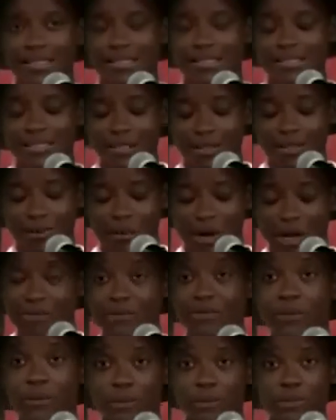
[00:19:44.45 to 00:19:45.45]
what I've
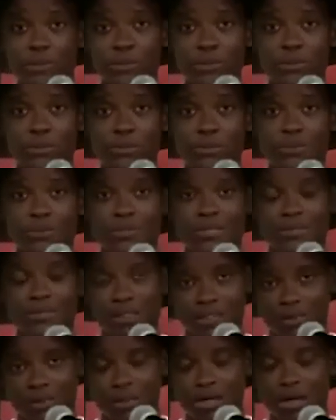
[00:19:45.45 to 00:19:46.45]
told you is going
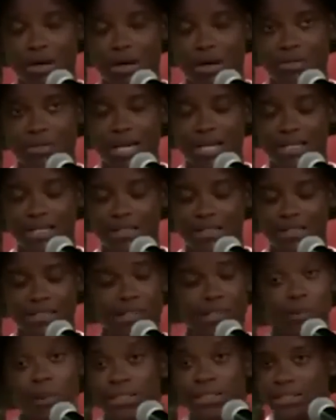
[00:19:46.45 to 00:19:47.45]
to become reality.
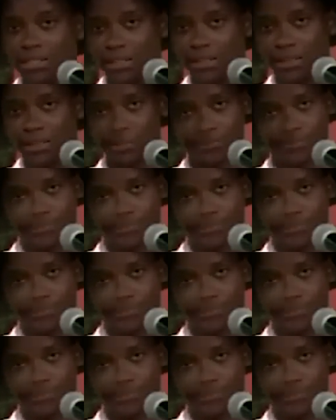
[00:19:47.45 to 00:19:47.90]
So I did it.